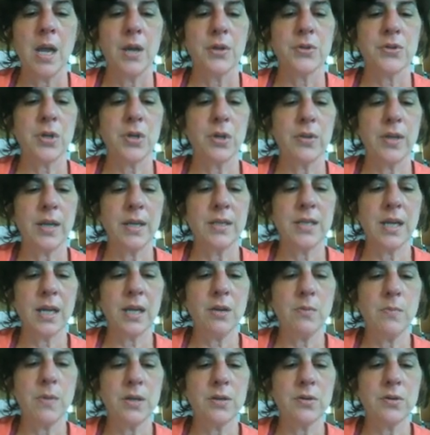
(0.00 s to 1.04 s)
So the
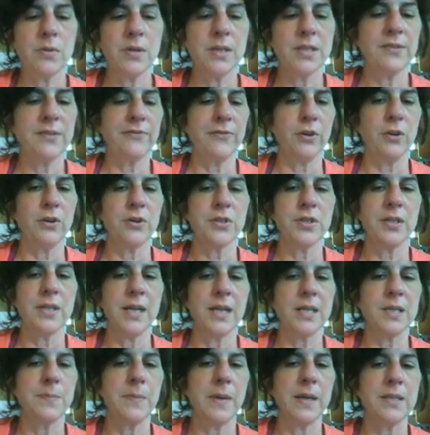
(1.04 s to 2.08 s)
integumentary is the first, and
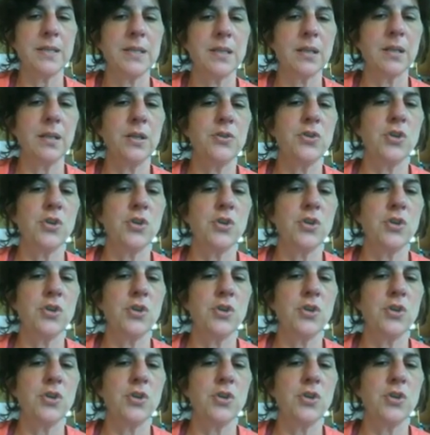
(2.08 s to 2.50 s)
that's basically